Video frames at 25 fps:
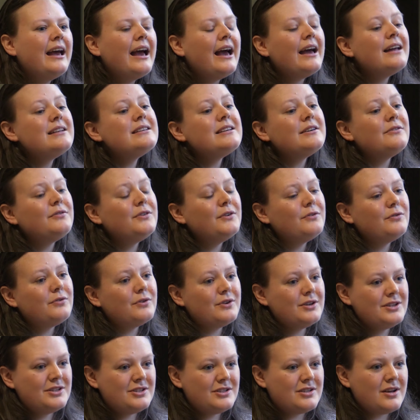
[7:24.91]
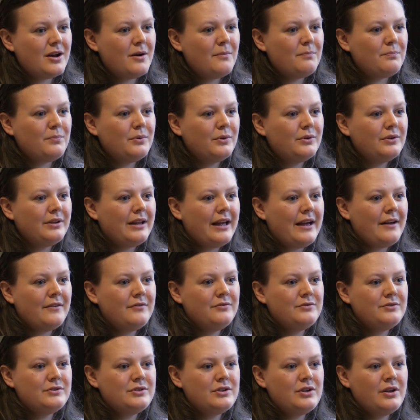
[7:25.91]
And if you, for example,
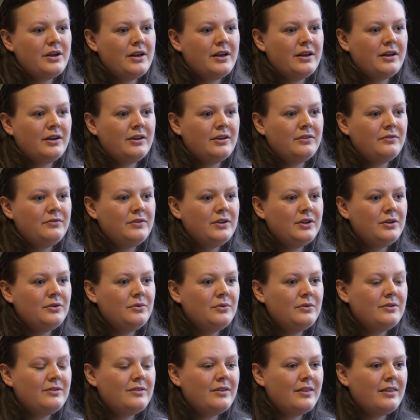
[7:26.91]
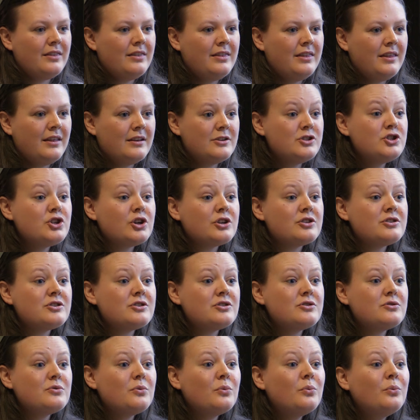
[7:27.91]
have viewed the
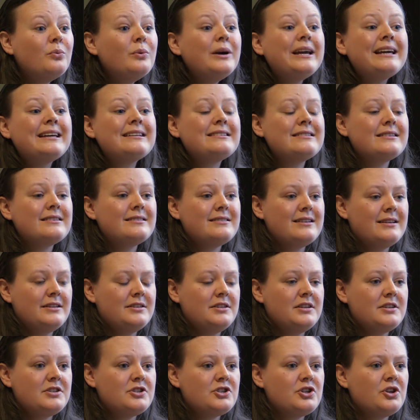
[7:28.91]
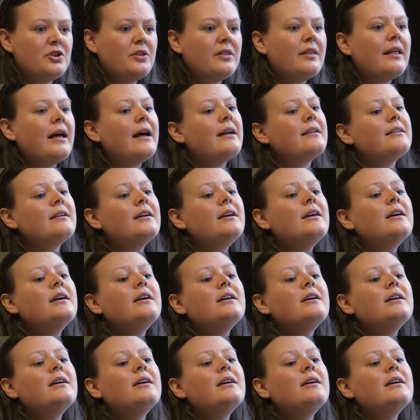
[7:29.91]
Joss Whedon edition, that